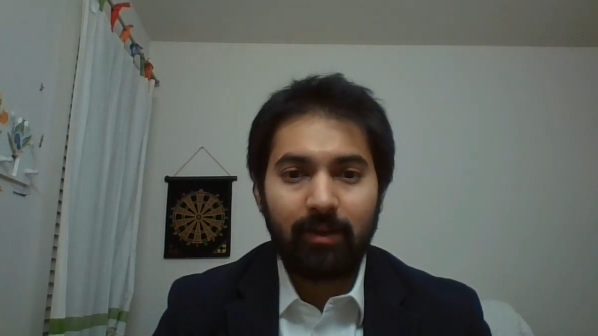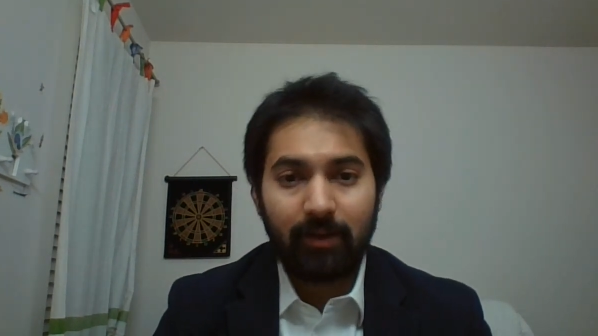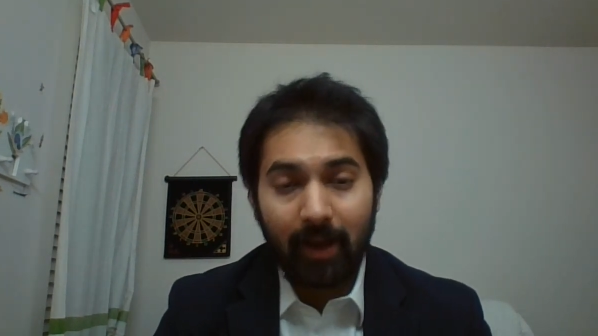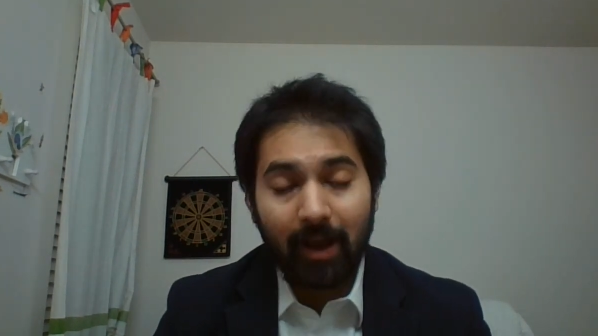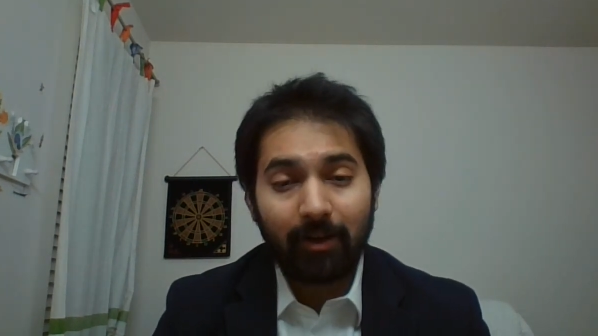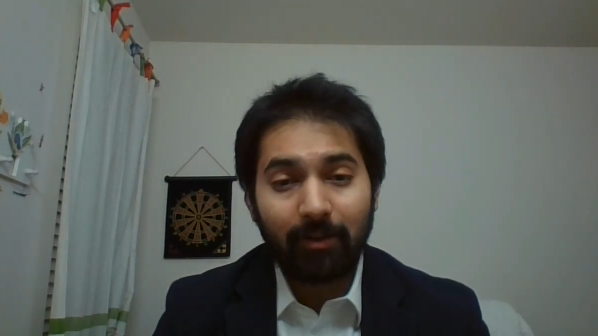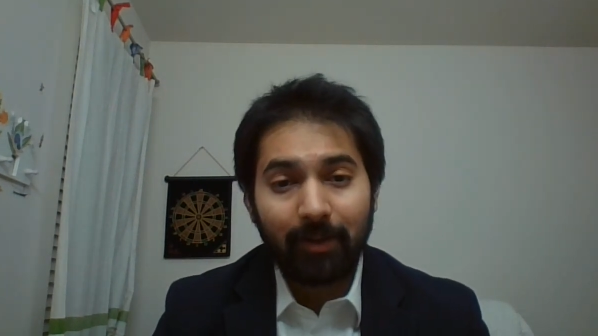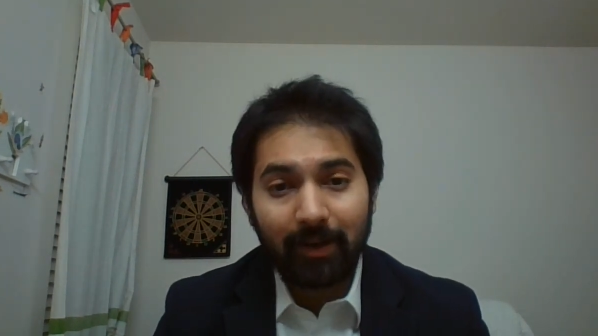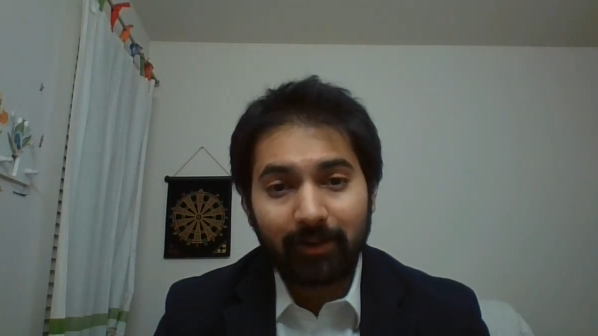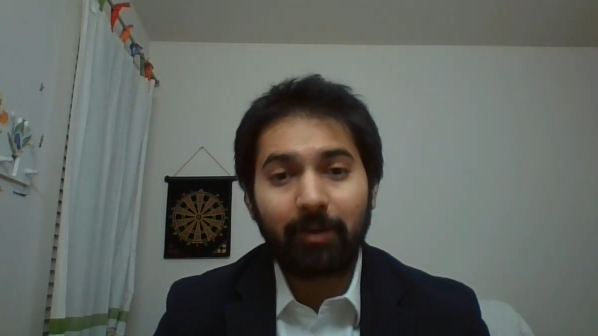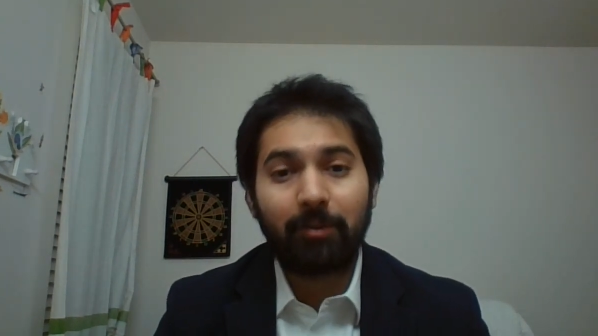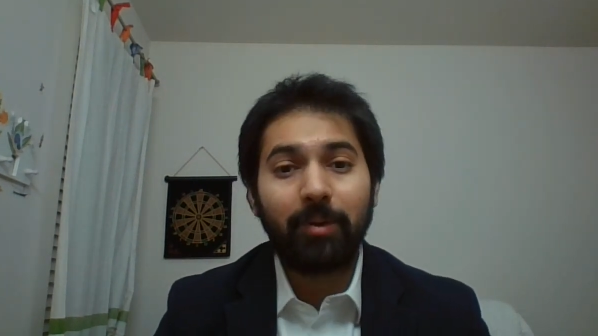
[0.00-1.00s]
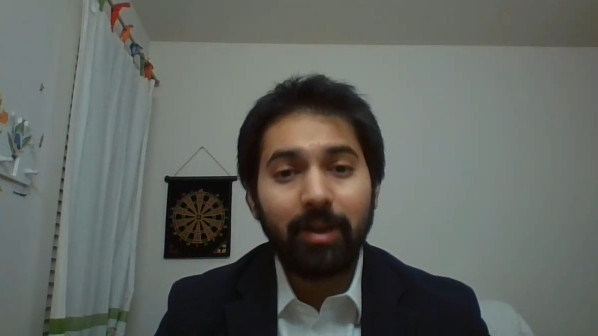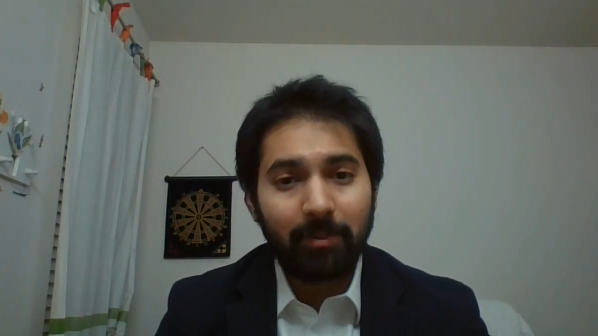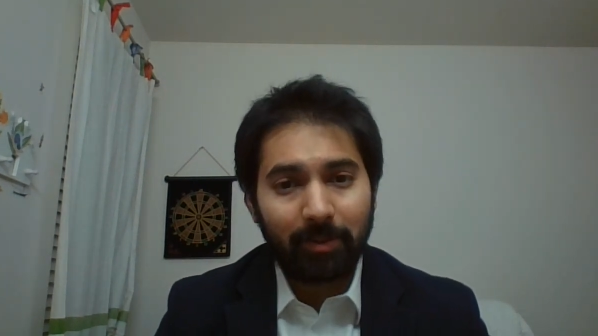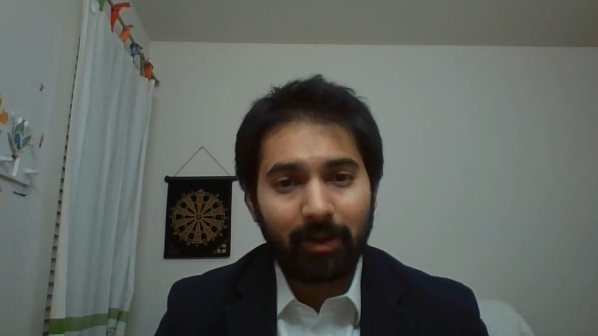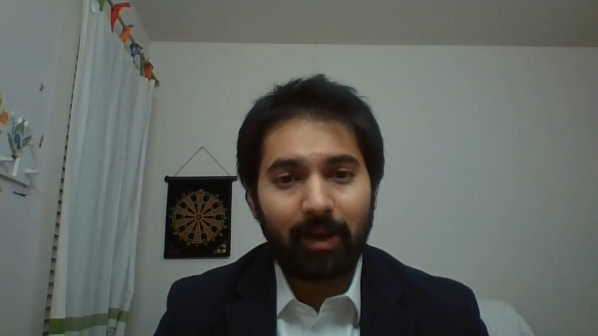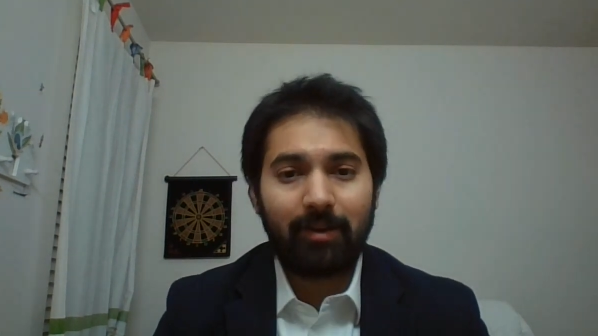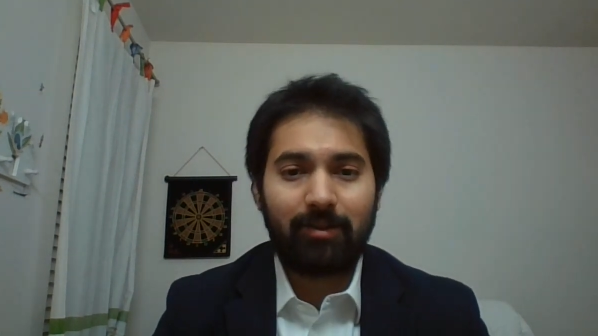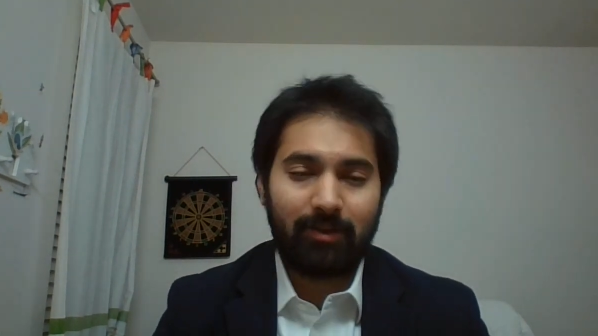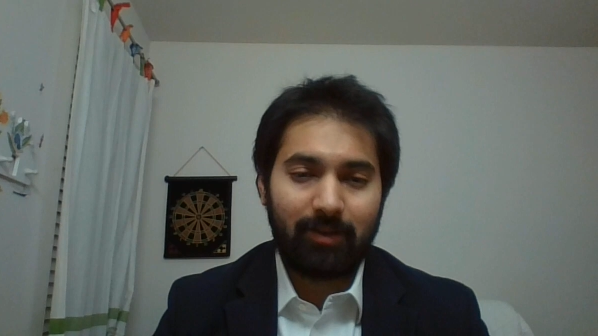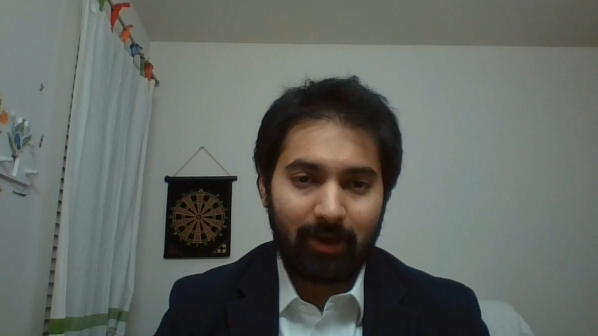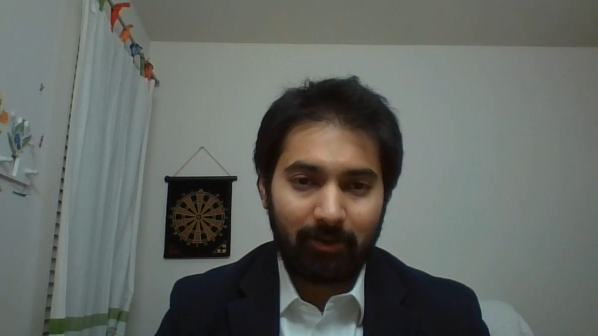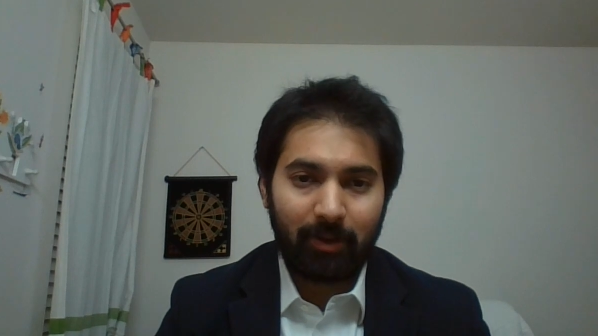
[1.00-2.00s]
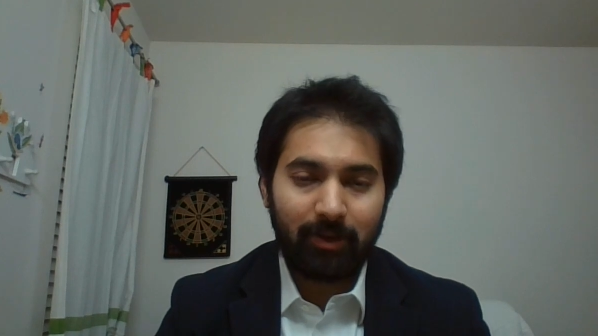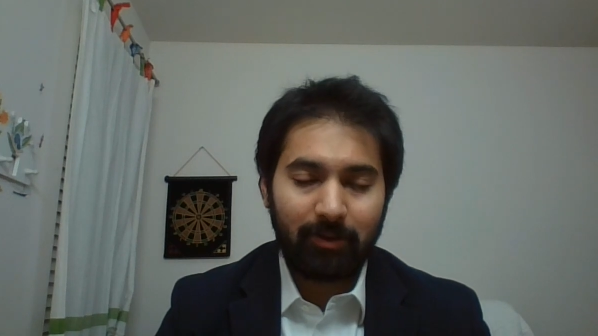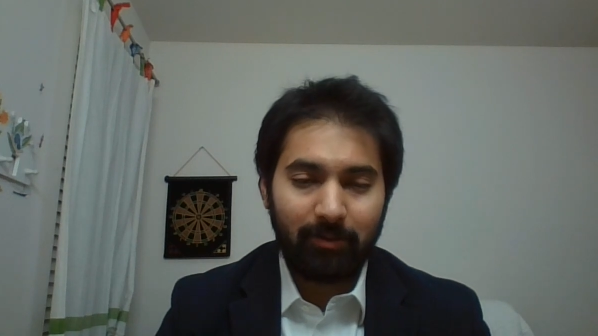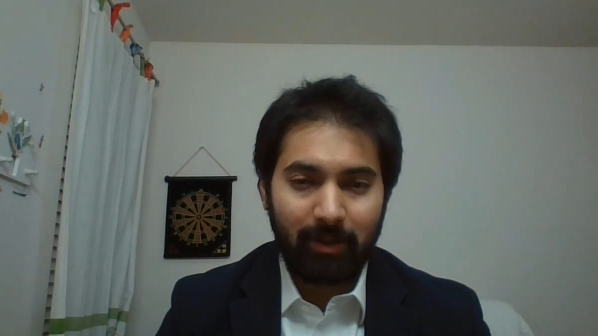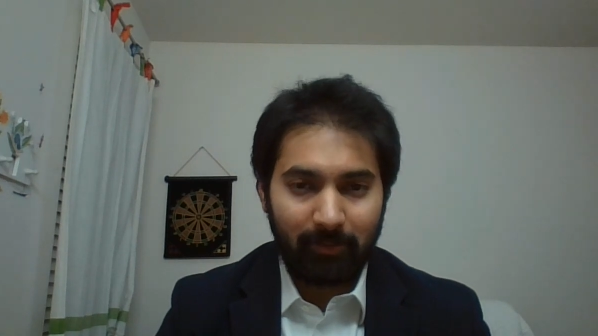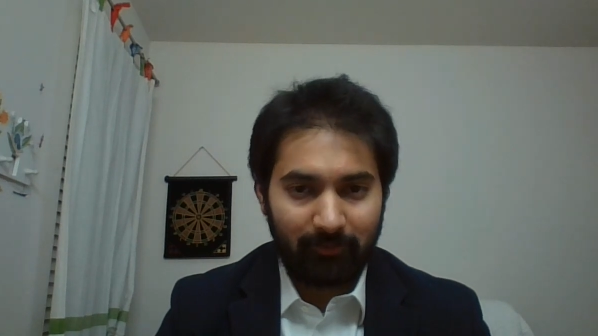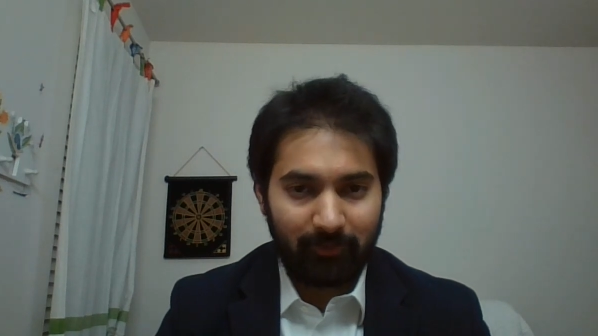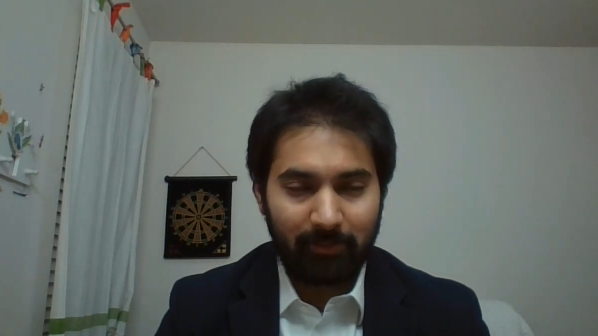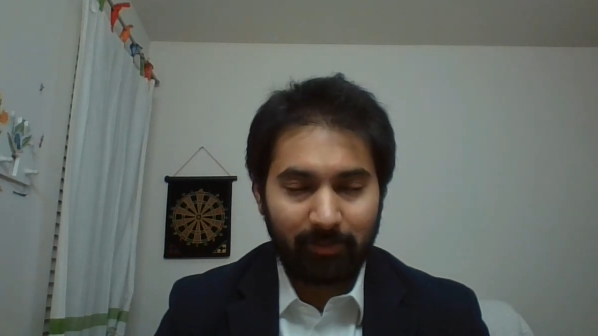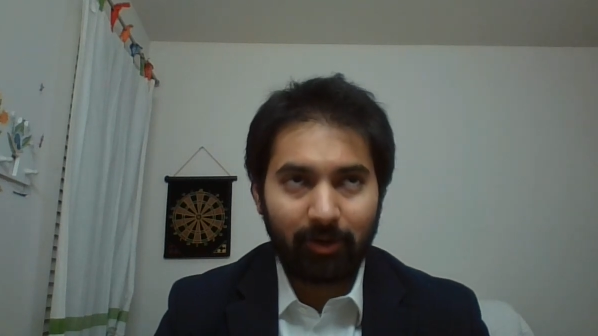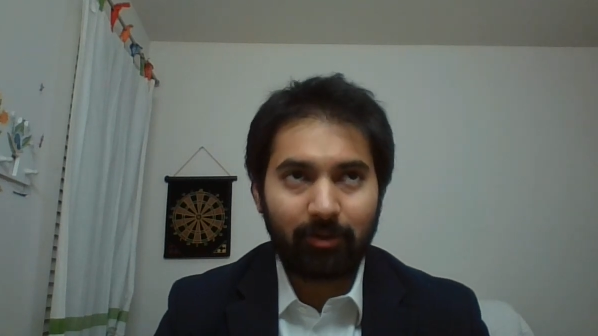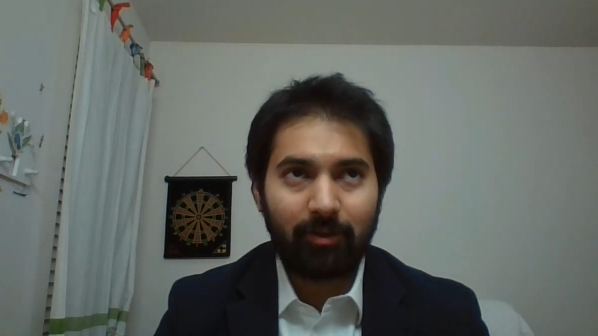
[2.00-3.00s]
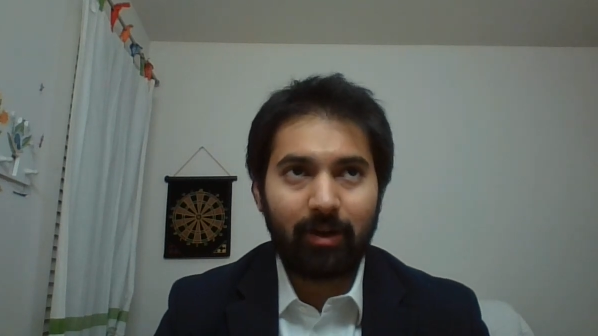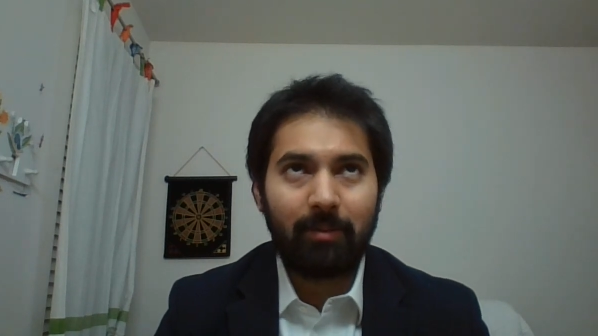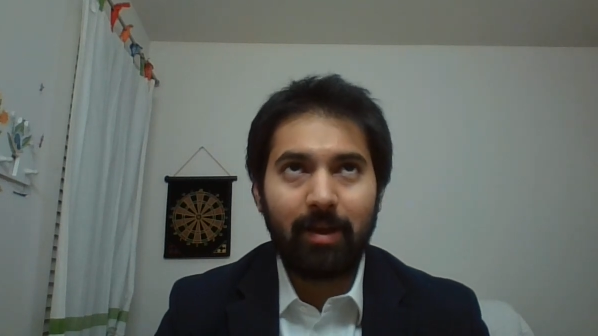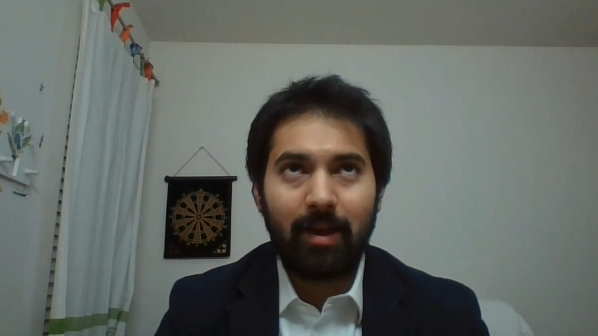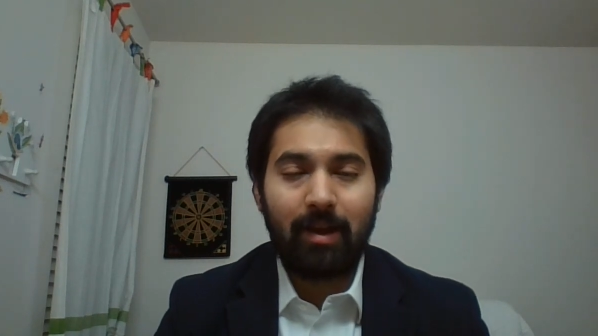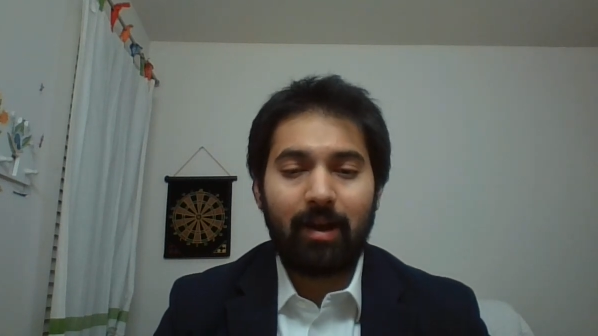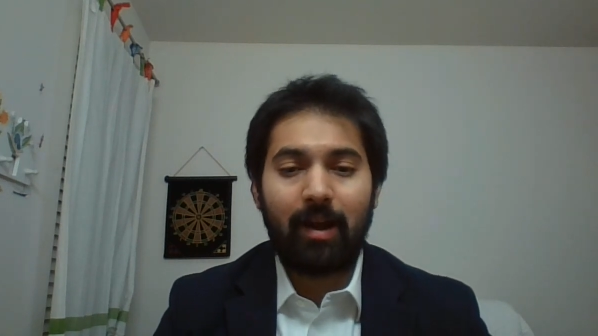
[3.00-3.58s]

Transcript: Now, as I reapply to the NYU MFE program,